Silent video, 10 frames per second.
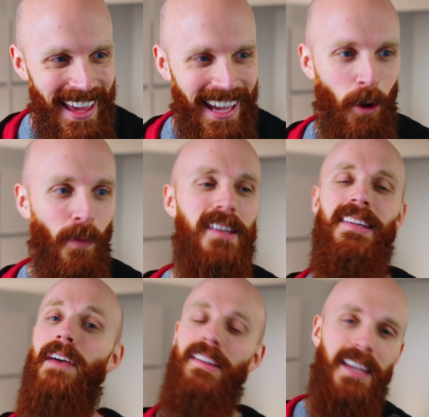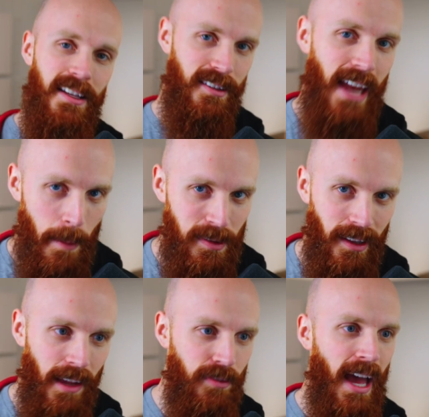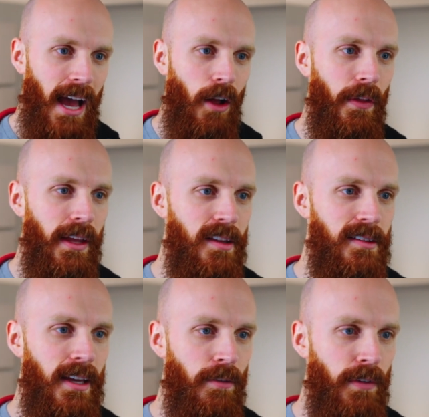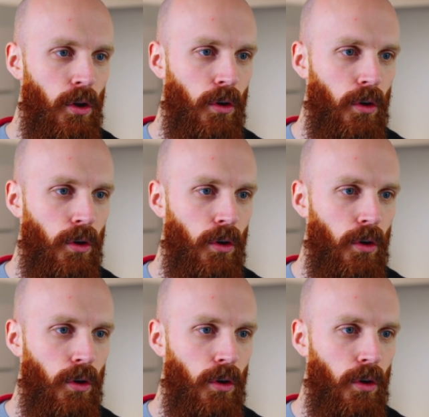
and only 17 snaps at left tackle in his NFL